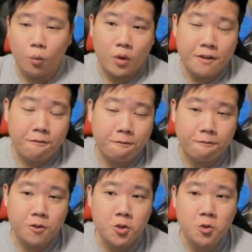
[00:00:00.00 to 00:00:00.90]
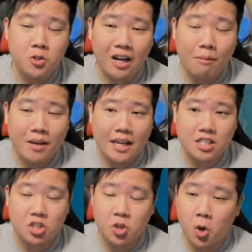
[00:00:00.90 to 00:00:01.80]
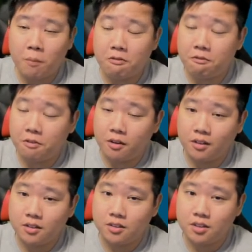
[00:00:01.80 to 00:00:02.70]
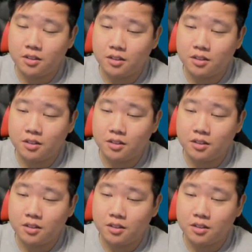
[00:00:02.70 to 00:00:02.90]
if you dominate into the open field,